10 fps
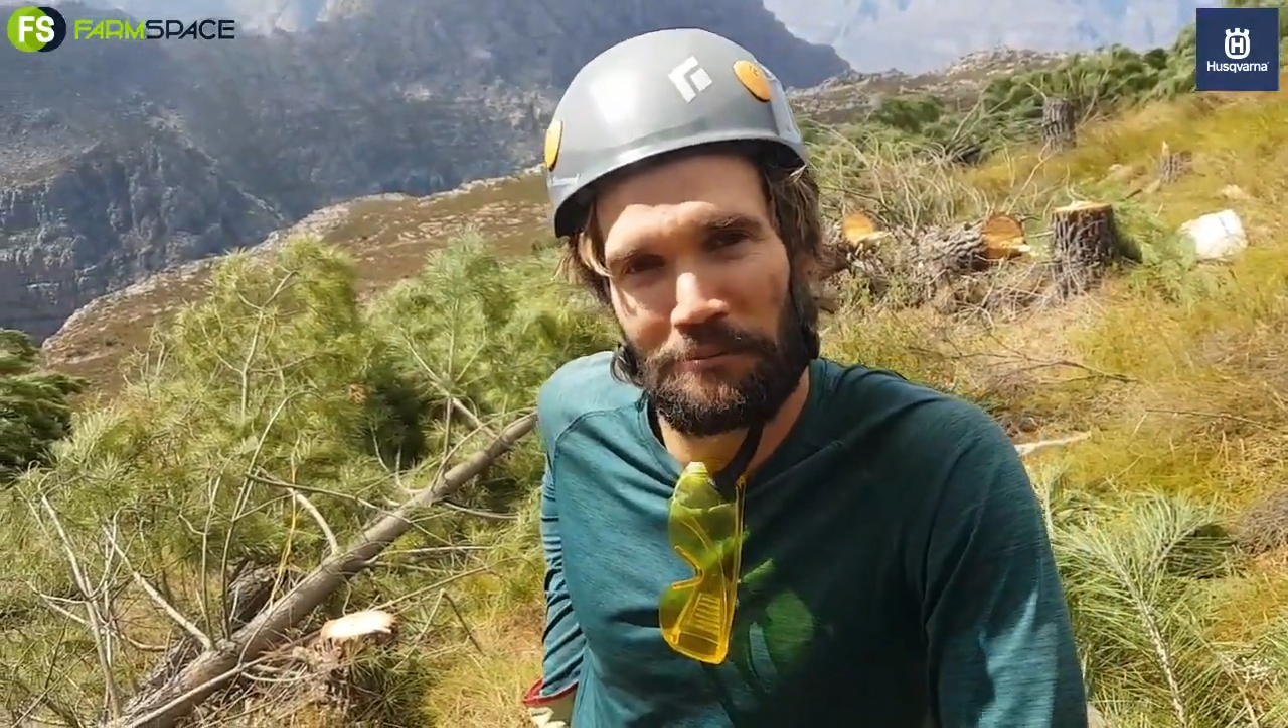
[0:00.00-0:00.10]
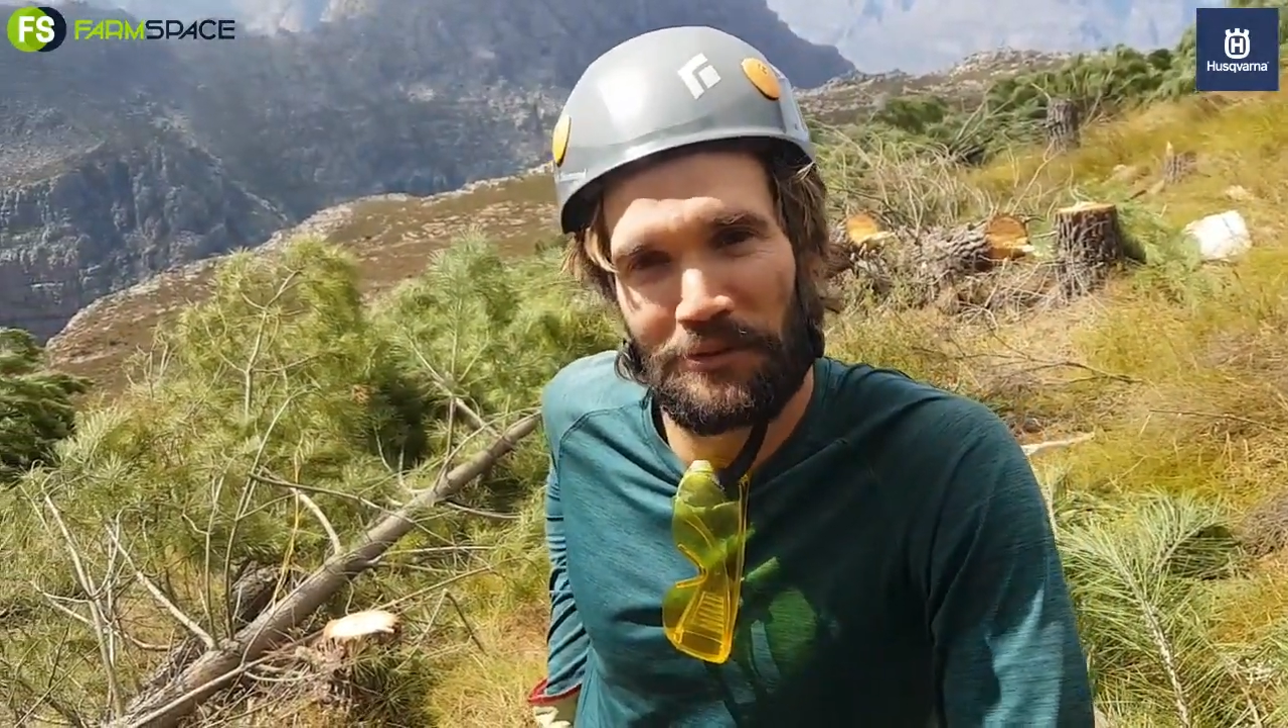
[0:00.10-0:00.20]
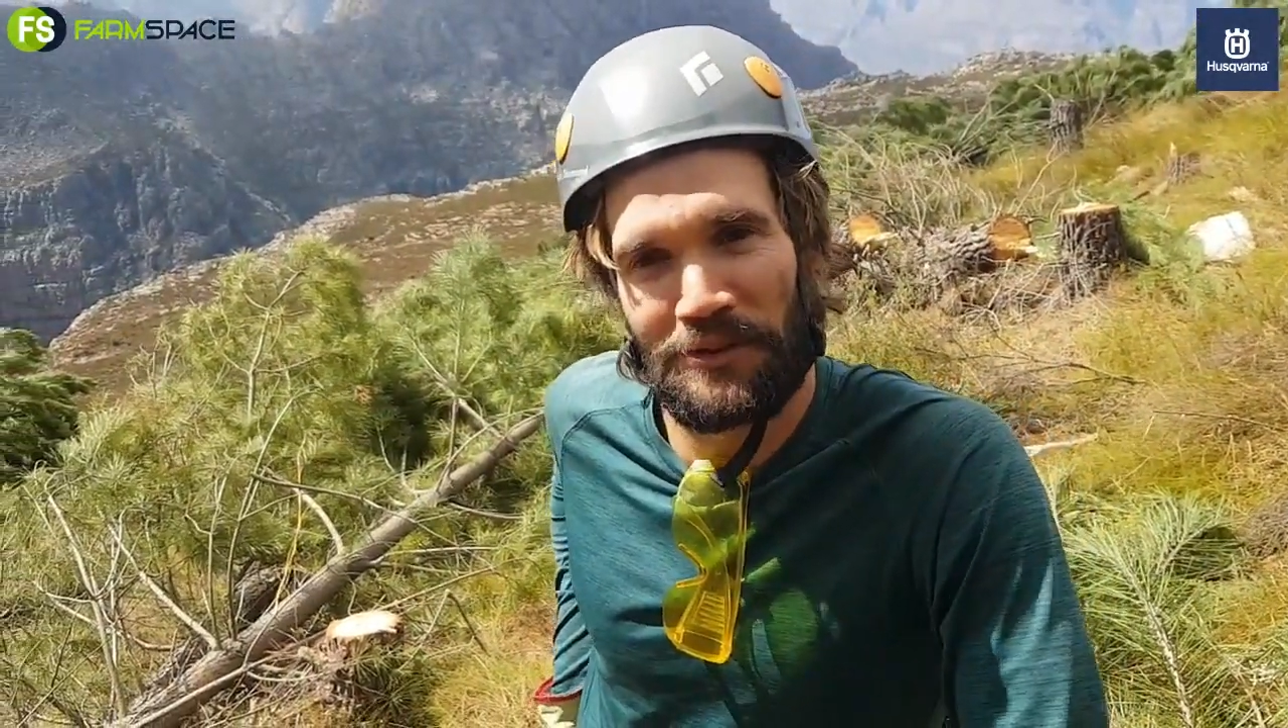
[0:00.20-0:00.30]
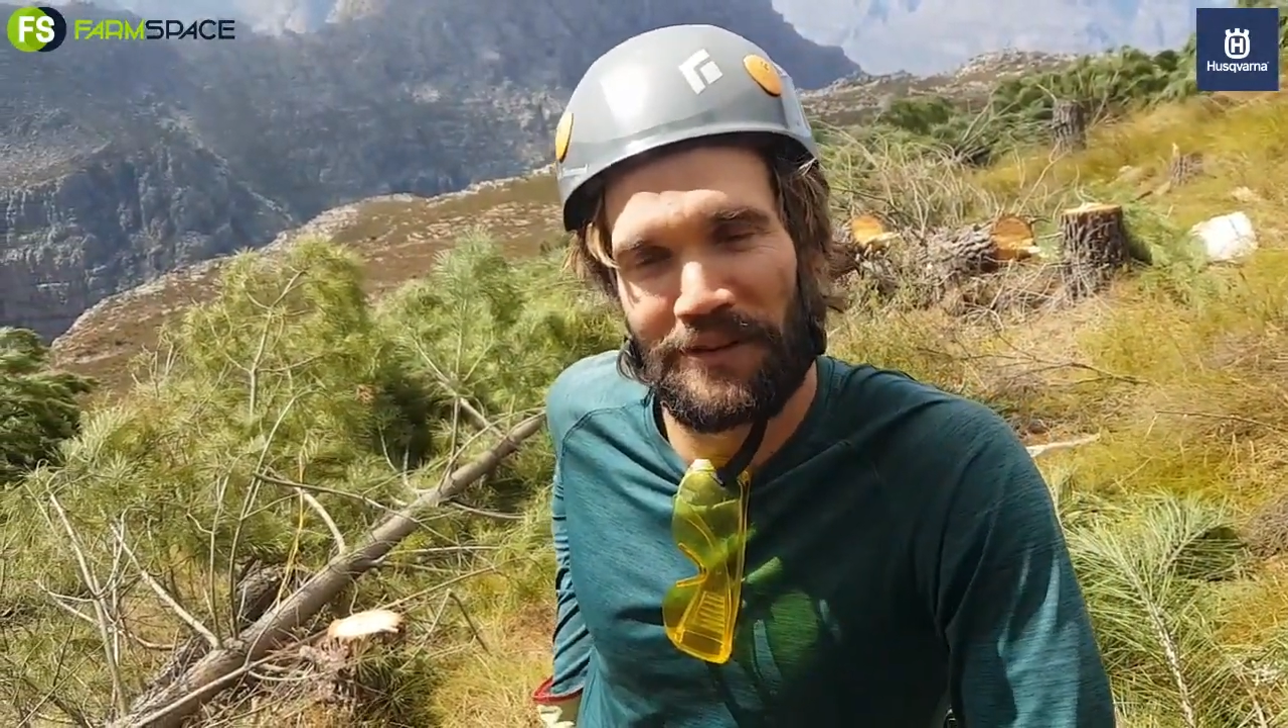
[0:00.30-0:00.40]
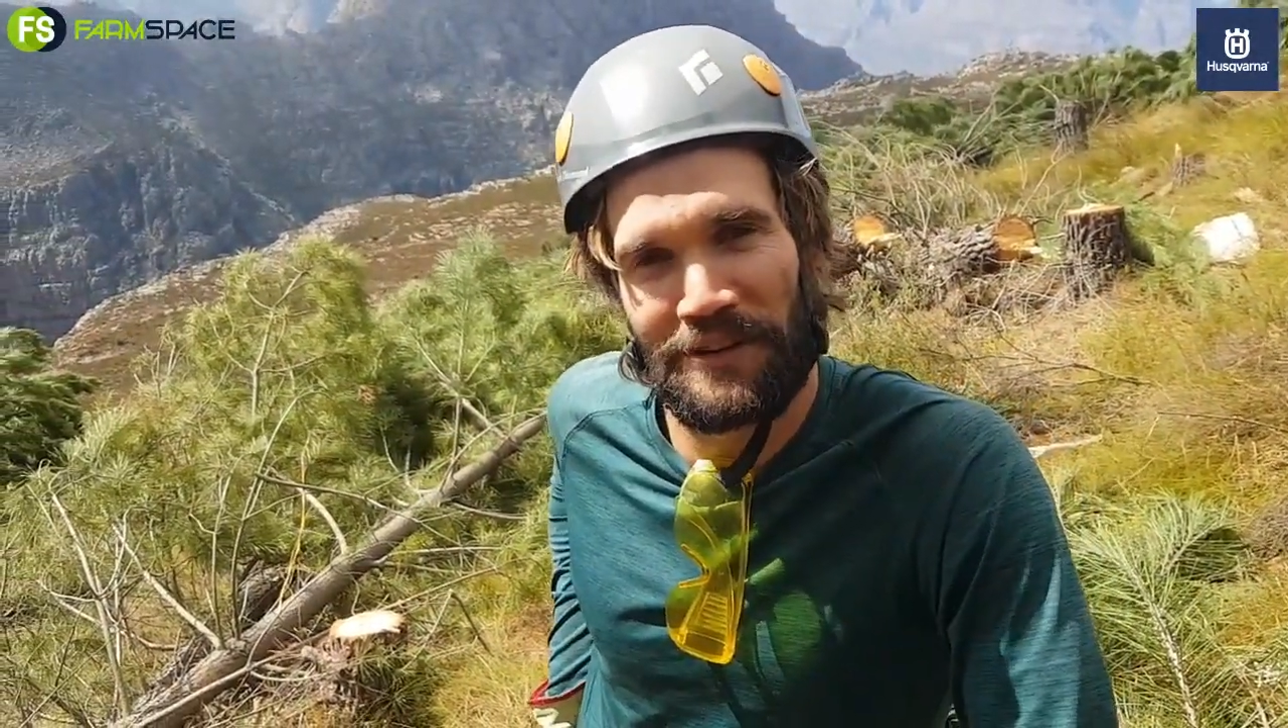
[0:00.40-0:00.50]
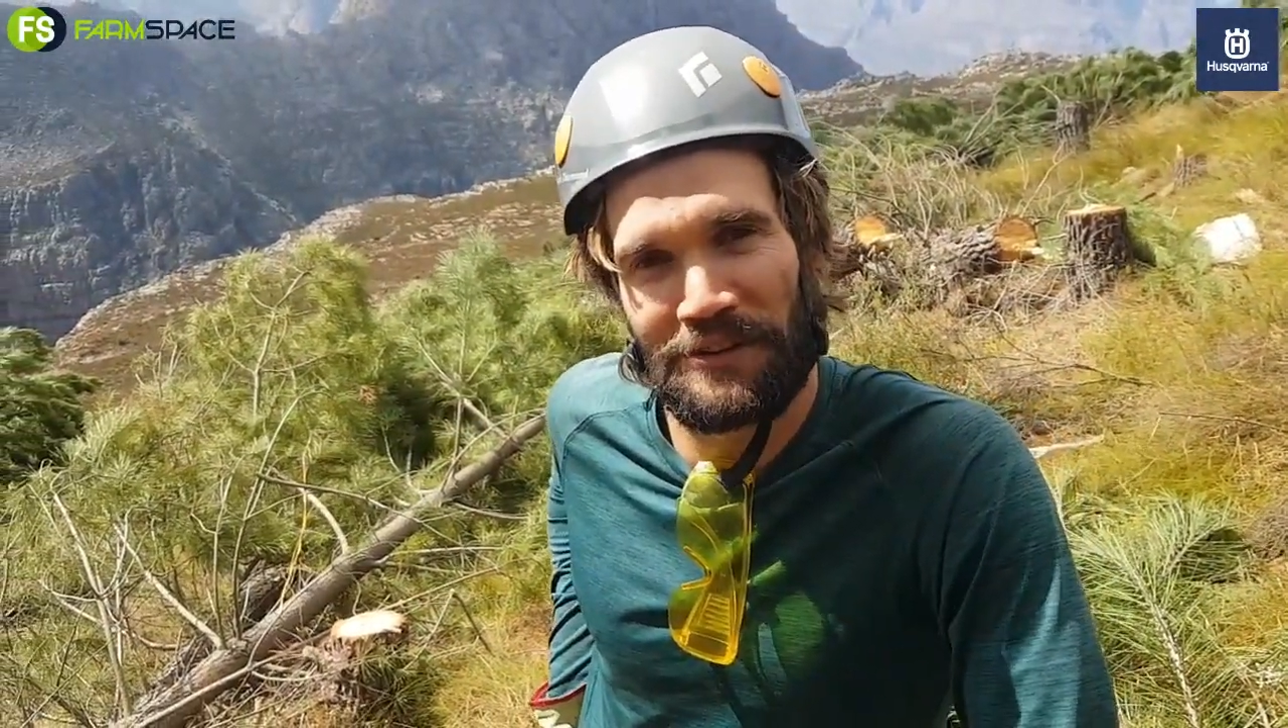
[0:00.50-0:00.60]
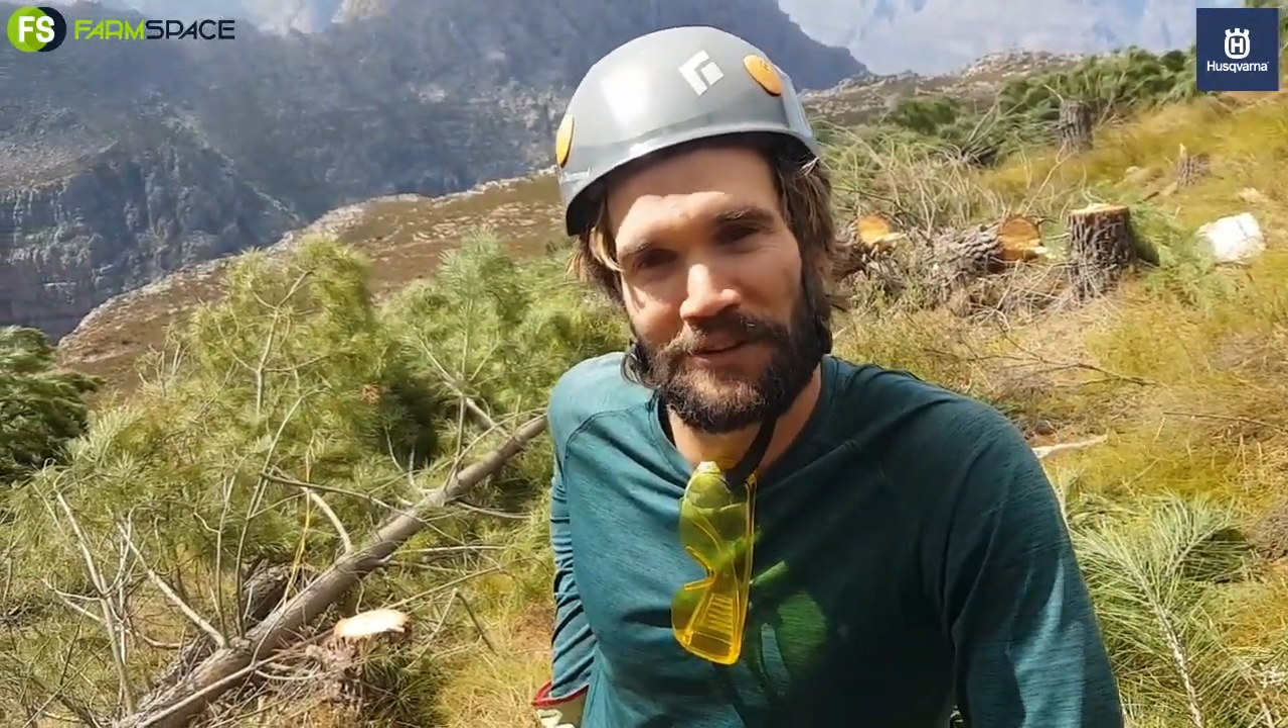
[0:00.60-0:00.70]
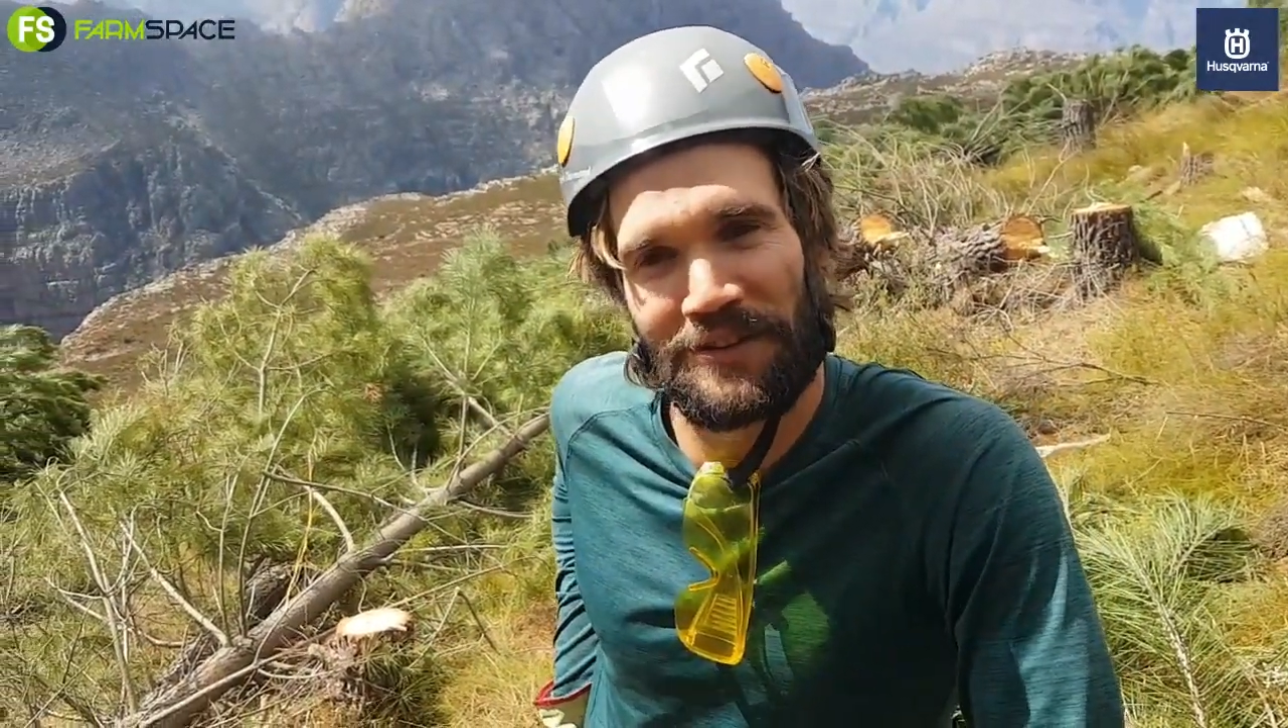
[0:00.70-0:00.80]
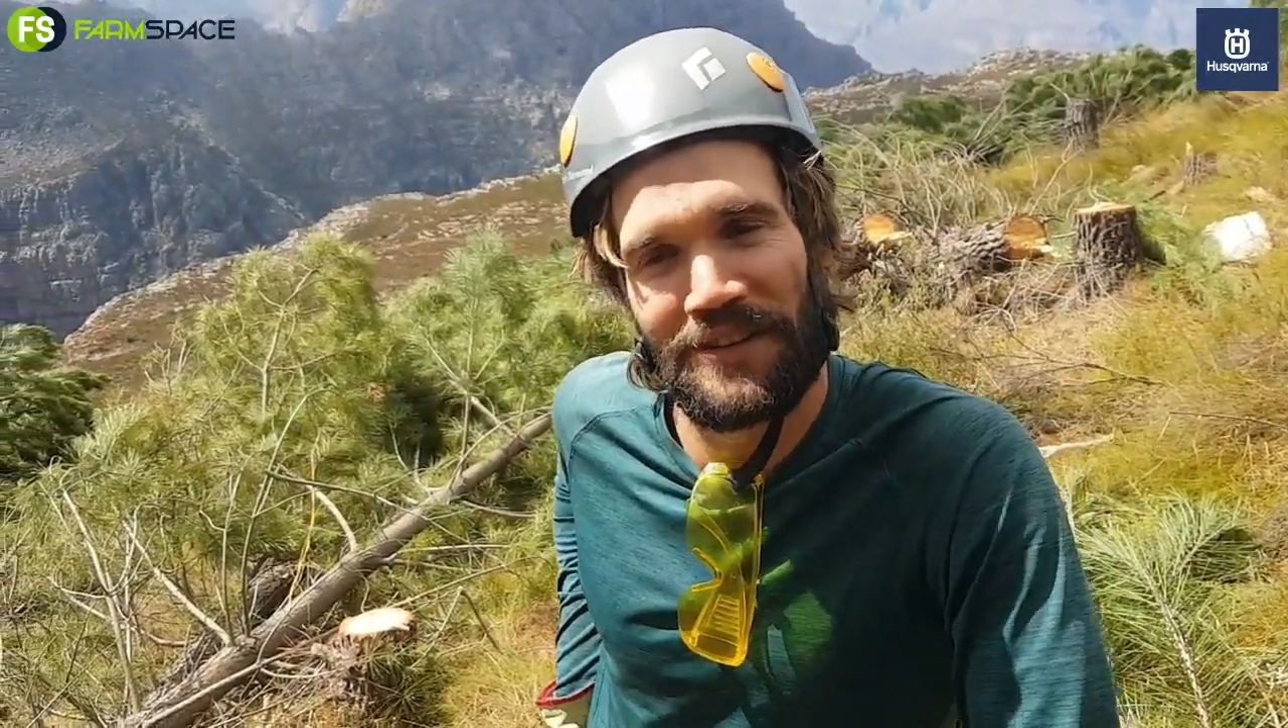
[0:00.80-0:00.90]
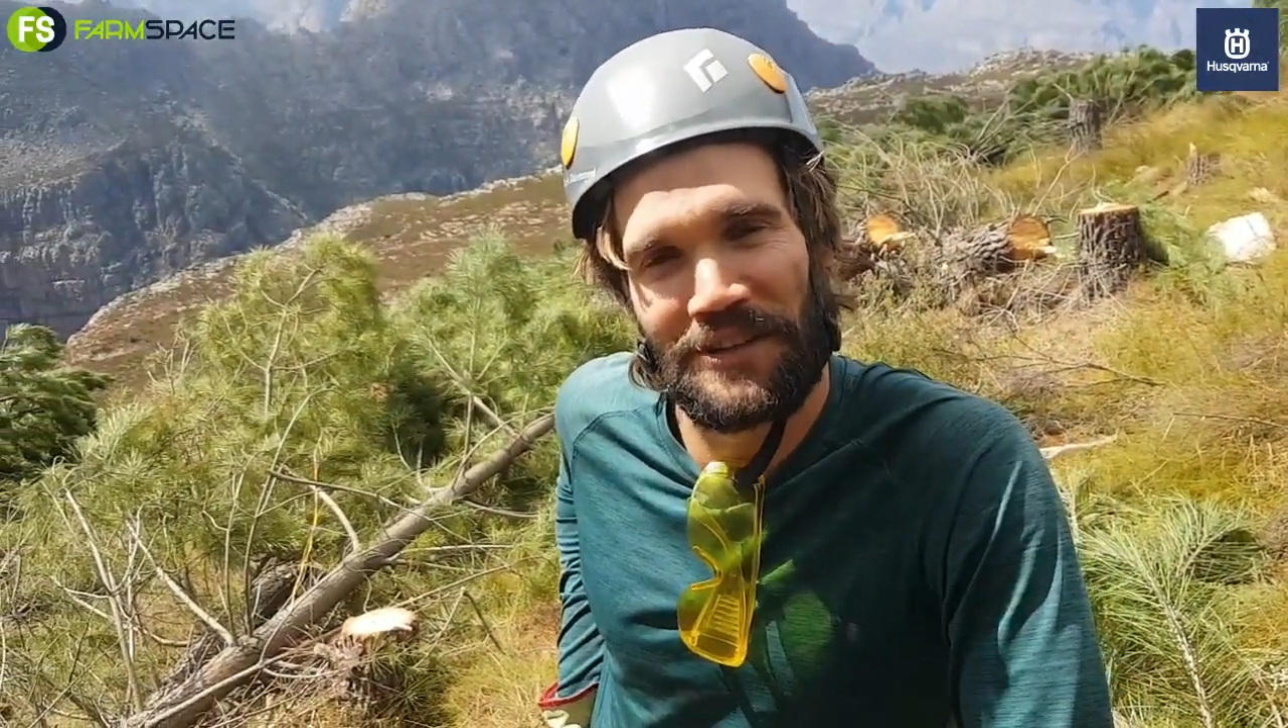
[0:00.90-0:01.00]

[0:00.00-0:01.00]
computer than you